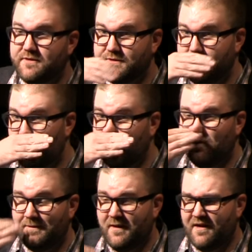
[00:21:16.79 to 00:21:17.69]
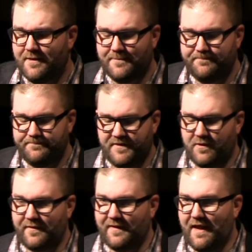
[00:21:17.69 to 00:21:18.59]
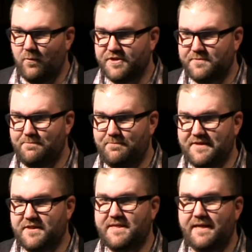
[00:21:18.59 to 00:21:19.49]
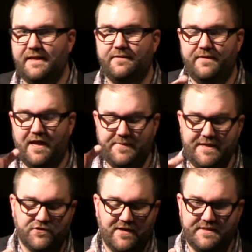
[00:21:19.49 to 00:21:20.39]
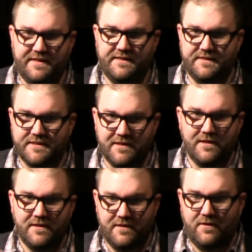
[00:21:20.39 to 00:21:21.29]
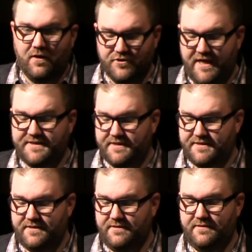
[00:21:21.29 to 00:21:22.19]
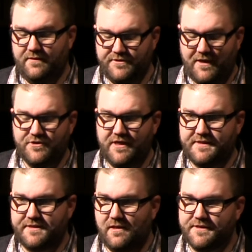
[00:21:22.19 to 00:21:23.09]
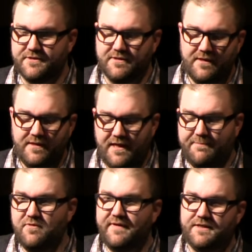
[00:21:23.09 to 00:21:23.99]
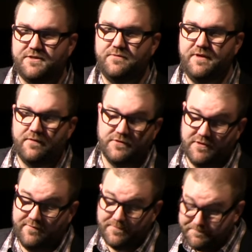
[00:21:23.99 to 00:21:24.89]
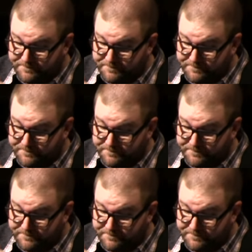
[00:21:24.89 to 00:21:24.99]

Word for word: There's no um, you know, nothing like that. We're just basically taking the I P address that is our J S S, our entire J S S cluster, and moving it to the other server.